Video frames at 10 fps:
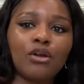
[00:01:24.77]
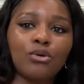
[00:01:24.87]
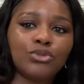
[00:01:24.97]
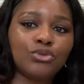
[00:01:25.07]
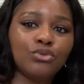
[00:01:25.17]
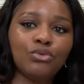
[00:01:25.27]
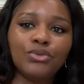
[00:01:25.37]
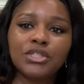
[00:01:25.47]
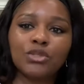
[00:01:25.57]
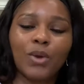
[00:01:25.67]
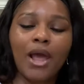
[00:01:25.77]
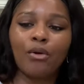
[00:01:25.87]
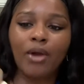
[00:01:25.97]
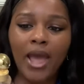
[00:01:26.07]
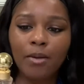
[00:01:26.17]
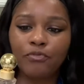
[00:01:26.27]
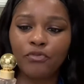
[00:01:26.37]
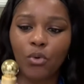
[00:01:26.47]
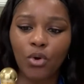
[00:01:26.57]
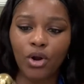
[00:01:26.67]
go-to. This is what I grab
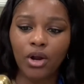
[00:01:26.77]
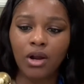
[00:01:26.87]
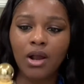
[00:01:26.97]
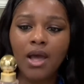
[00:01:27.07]
for.